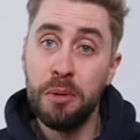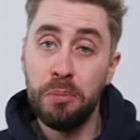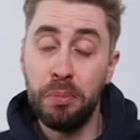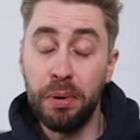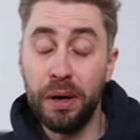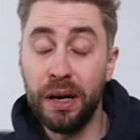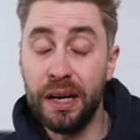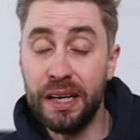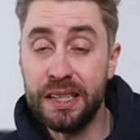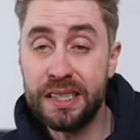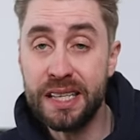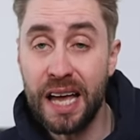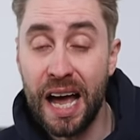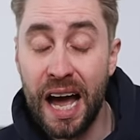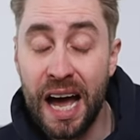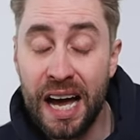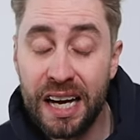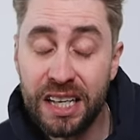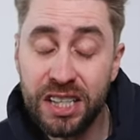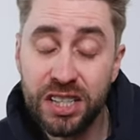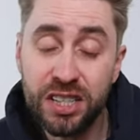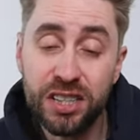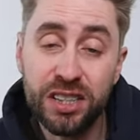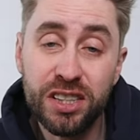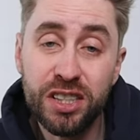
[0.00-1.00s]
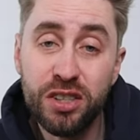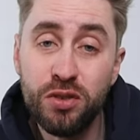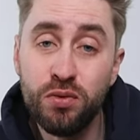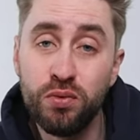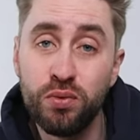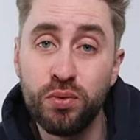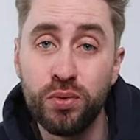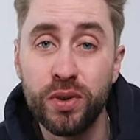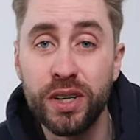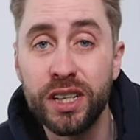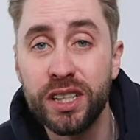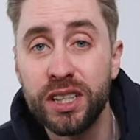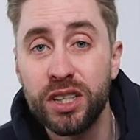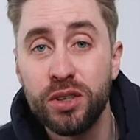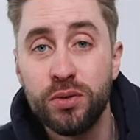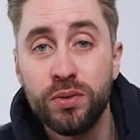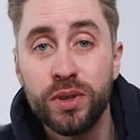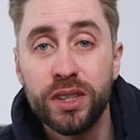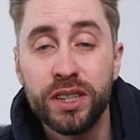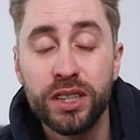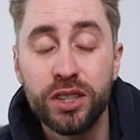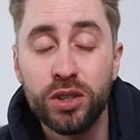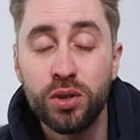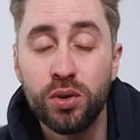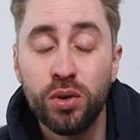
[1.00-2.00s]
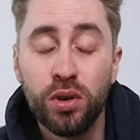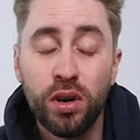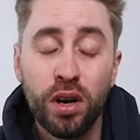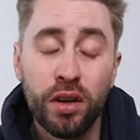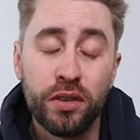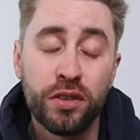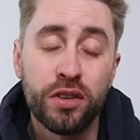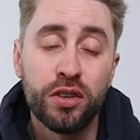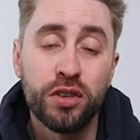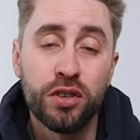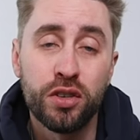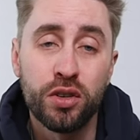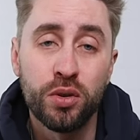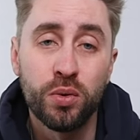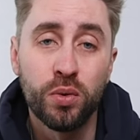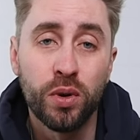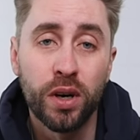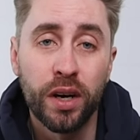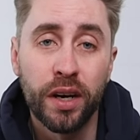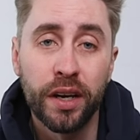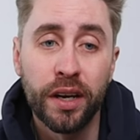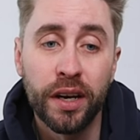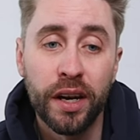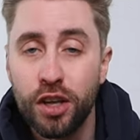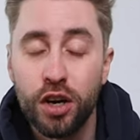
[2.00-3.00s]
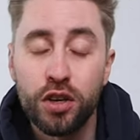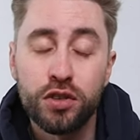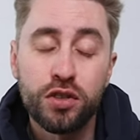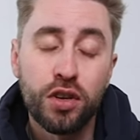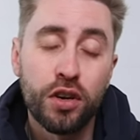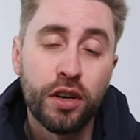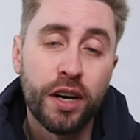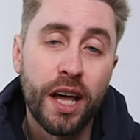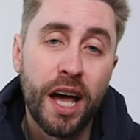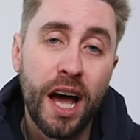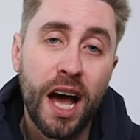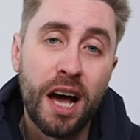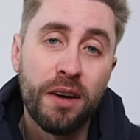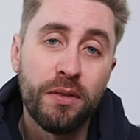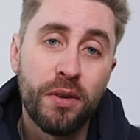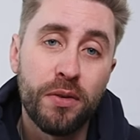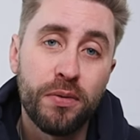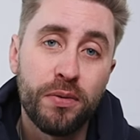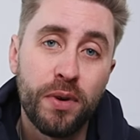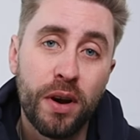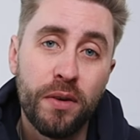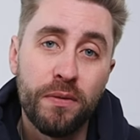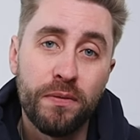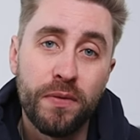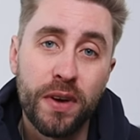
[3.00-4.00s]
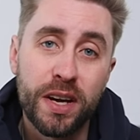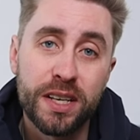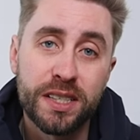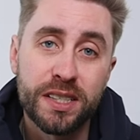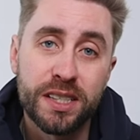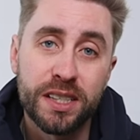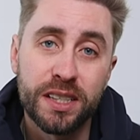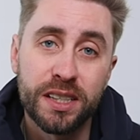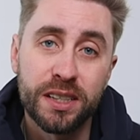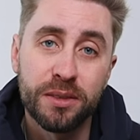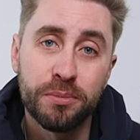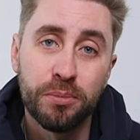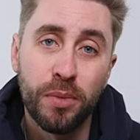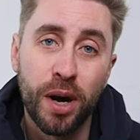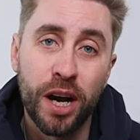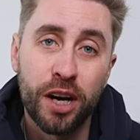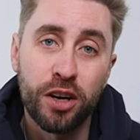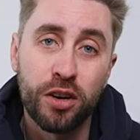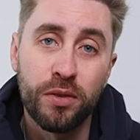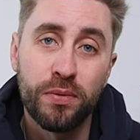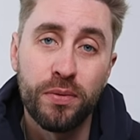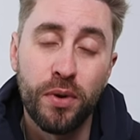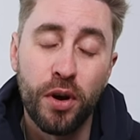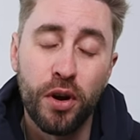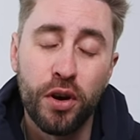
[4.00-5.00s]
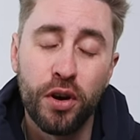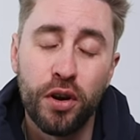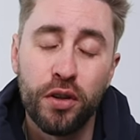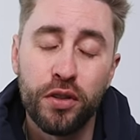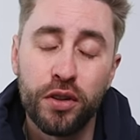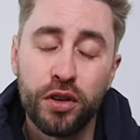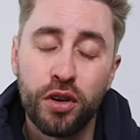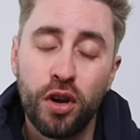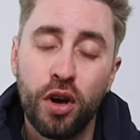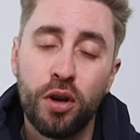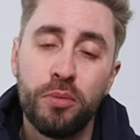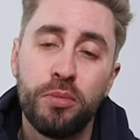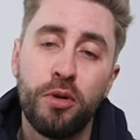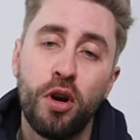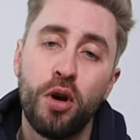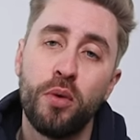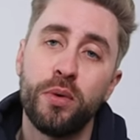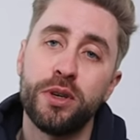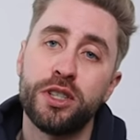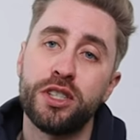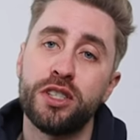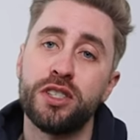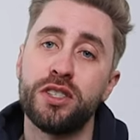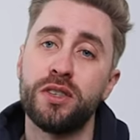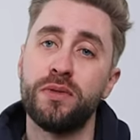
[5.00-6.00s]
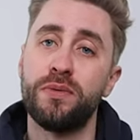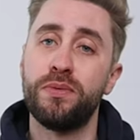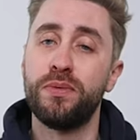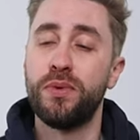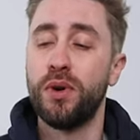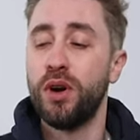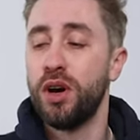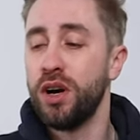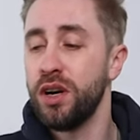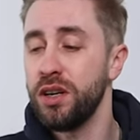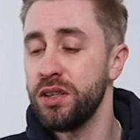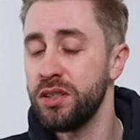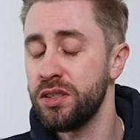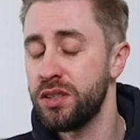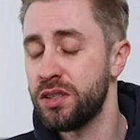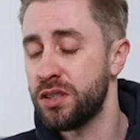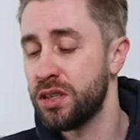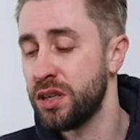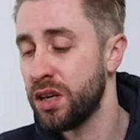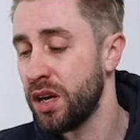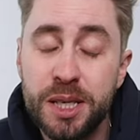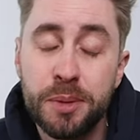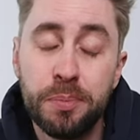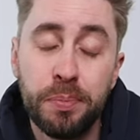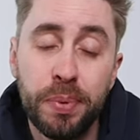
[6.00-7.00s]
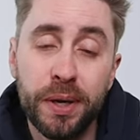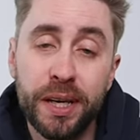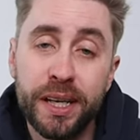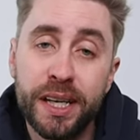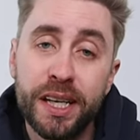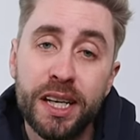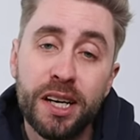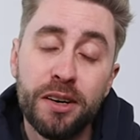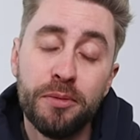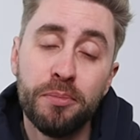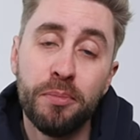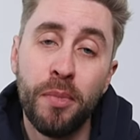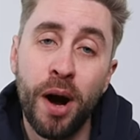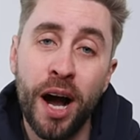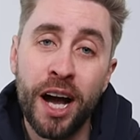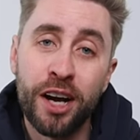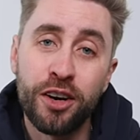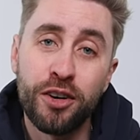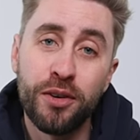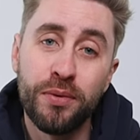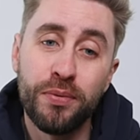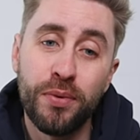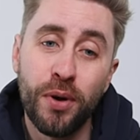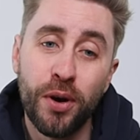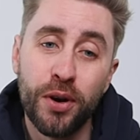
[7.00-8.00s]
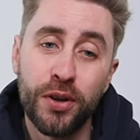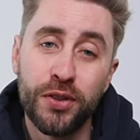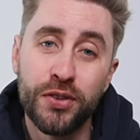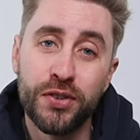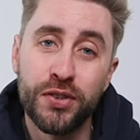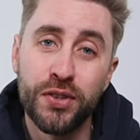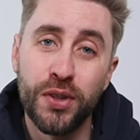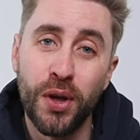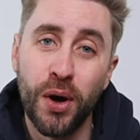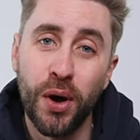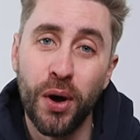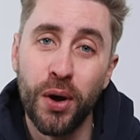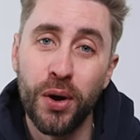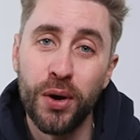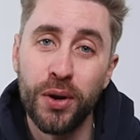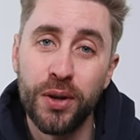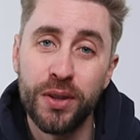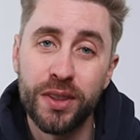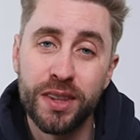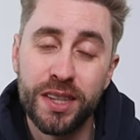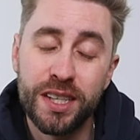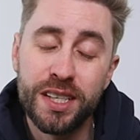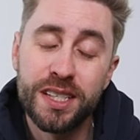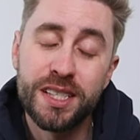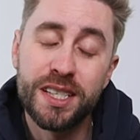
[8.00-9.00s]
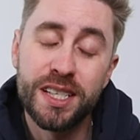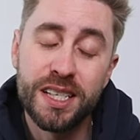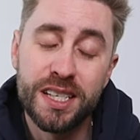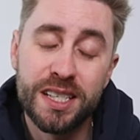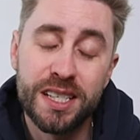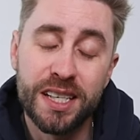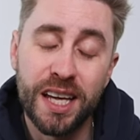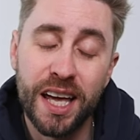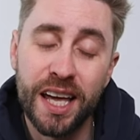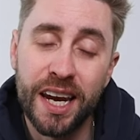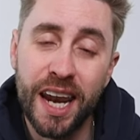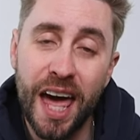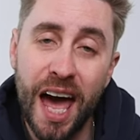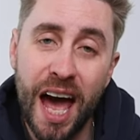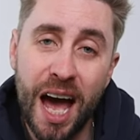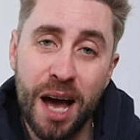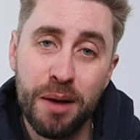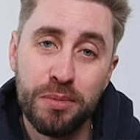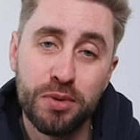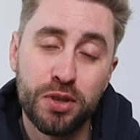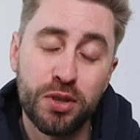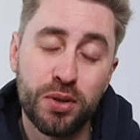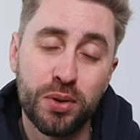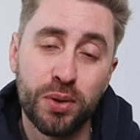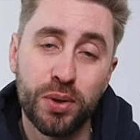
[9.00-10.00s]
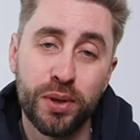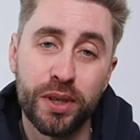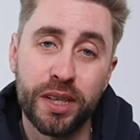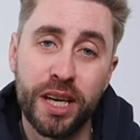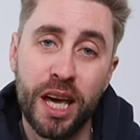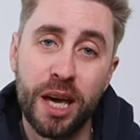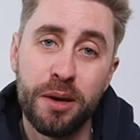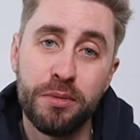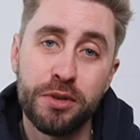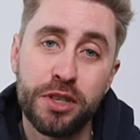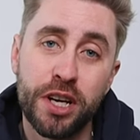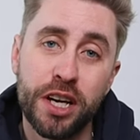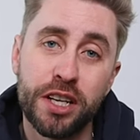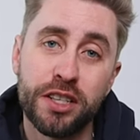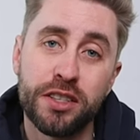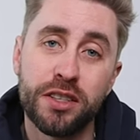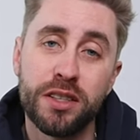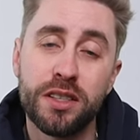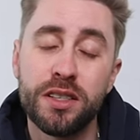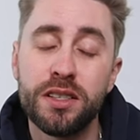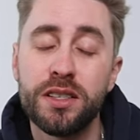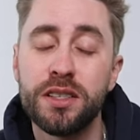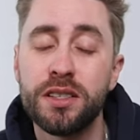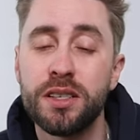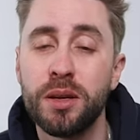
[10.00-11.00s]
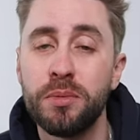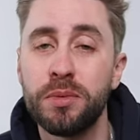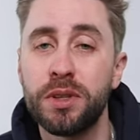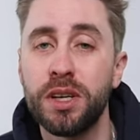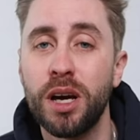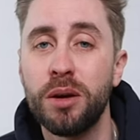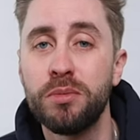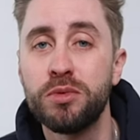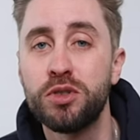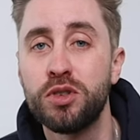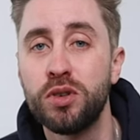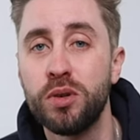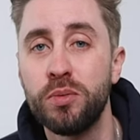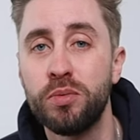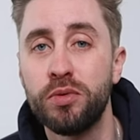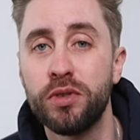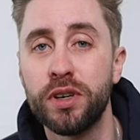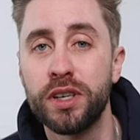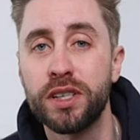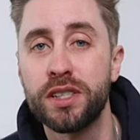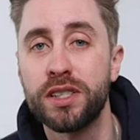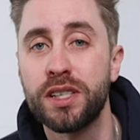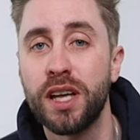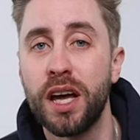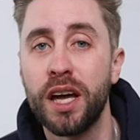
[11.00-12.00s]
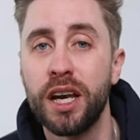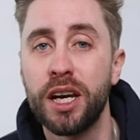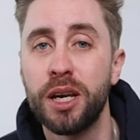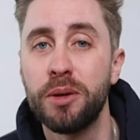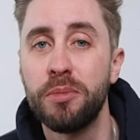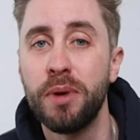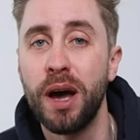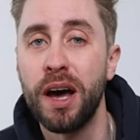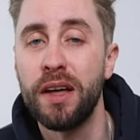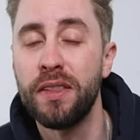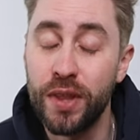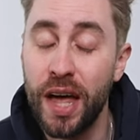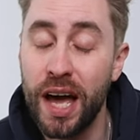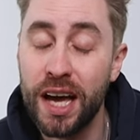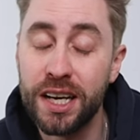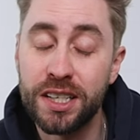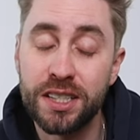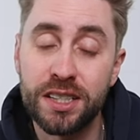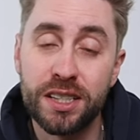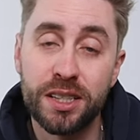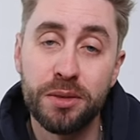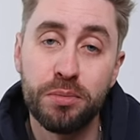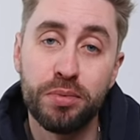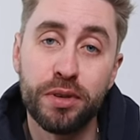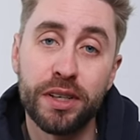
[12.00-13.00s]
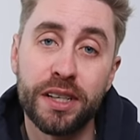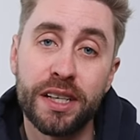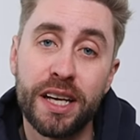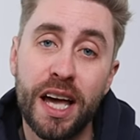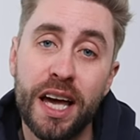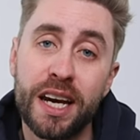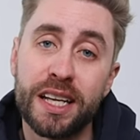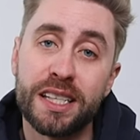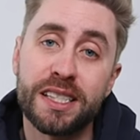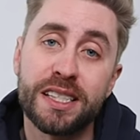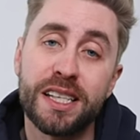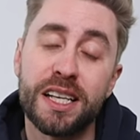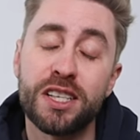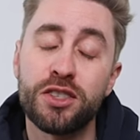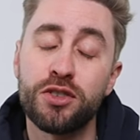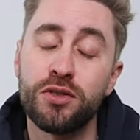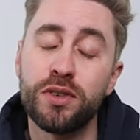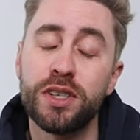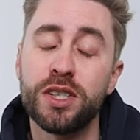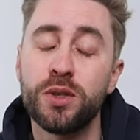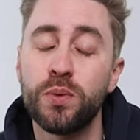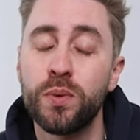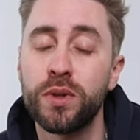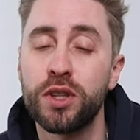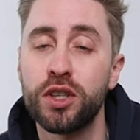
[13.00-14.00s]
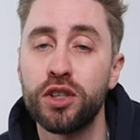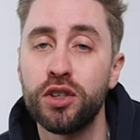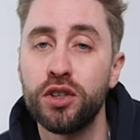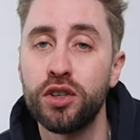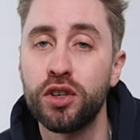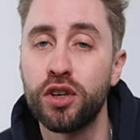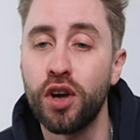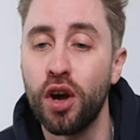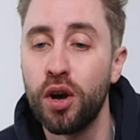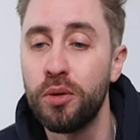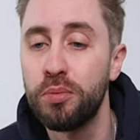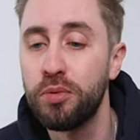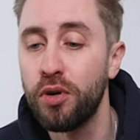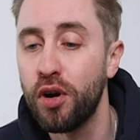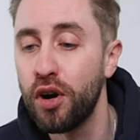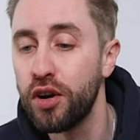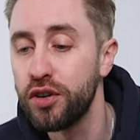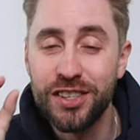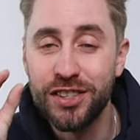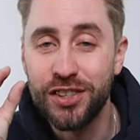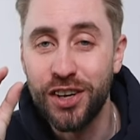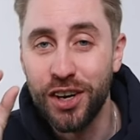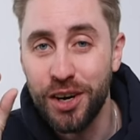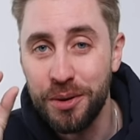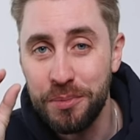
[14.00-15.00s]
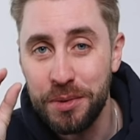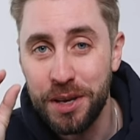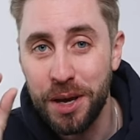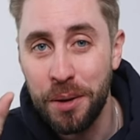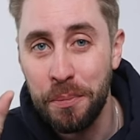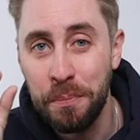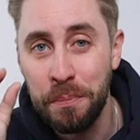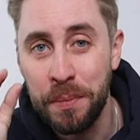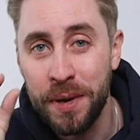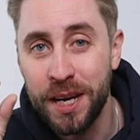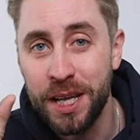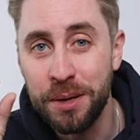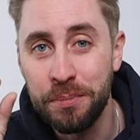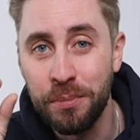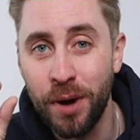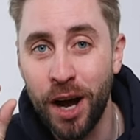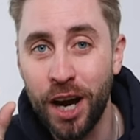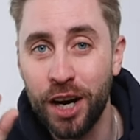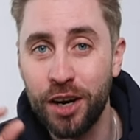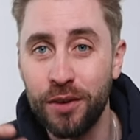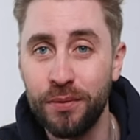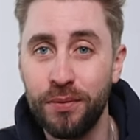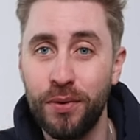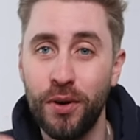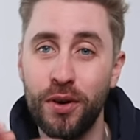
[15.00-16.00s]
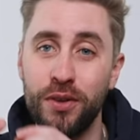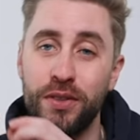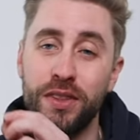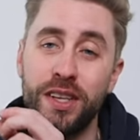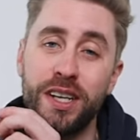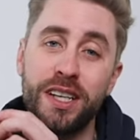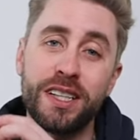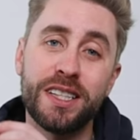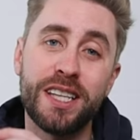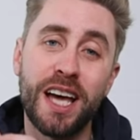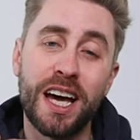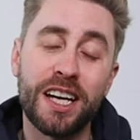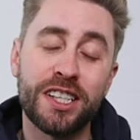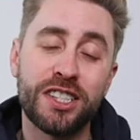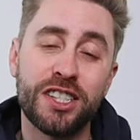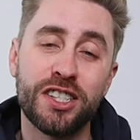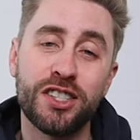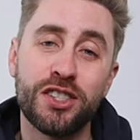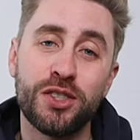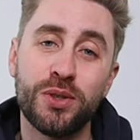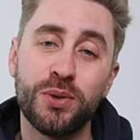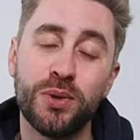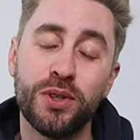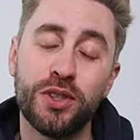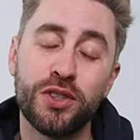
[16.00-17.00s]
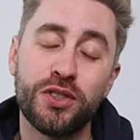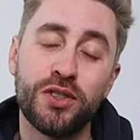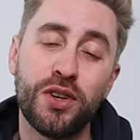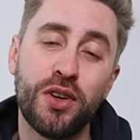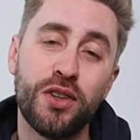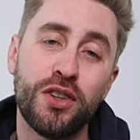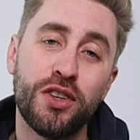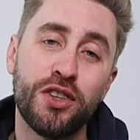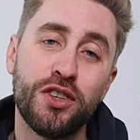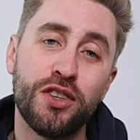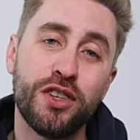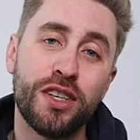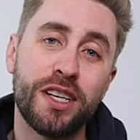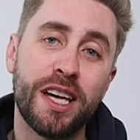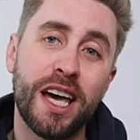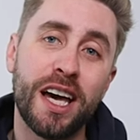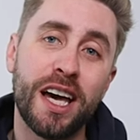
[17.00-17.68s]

But it's actually really, really good on the new one. They also now have a front-facing microphone on the GoPro, which is a first. Speaking of microphones though, this is an absolute game changer. This is something I'm super excited about. They're actually bringing out accessories with the new GoPro. There's gonna be a mini microphone that attaches to it so that you